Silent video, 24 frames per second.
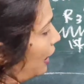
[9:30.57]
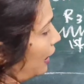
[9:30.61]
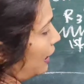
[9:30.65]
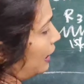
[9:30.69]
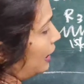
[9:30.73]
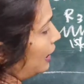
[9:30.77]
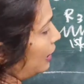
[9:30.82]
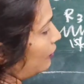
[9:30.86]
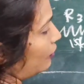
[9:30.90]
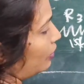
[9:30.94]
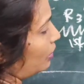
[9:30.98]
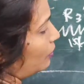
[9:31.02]

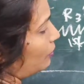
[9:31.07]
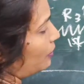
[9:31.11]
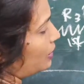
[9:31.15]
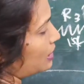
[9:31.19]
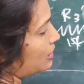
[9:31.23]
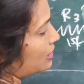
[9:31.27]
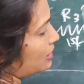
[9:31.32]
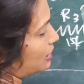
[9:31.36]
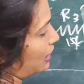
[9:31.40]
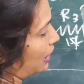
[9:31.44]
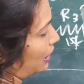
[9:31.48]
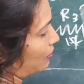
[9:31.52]
I will be
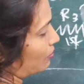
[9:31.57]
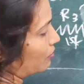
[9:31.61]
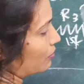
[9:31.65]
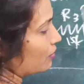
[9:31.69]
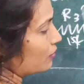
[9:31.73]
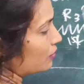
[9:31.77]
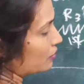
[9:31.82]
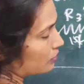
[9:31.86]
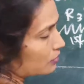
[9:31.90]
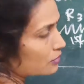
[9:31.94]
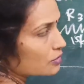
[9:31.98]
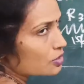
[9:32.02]

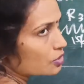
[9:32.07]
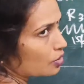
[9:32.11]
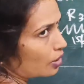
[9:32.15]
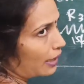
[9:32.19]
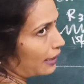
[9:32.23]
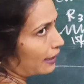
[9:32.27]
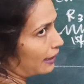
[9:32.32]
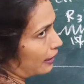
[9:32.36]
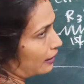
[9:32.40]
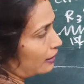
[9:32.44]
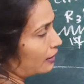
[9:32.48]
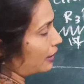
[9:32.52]
same. So
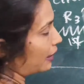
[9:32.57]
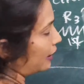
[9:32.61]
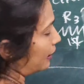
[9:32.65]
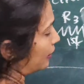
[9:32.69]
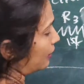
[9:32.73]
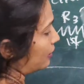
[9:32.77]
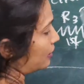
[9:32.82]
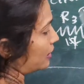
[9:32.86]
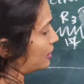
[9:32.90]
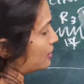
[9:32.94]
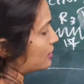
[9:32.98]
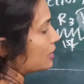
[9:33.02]
I can
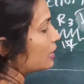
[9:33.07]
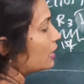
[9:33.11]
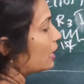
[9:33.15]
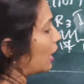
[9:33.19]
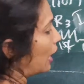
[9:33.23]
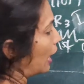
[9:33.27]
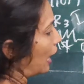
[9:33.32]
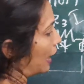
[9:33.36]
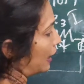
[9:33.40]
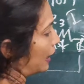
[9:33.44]
take it as a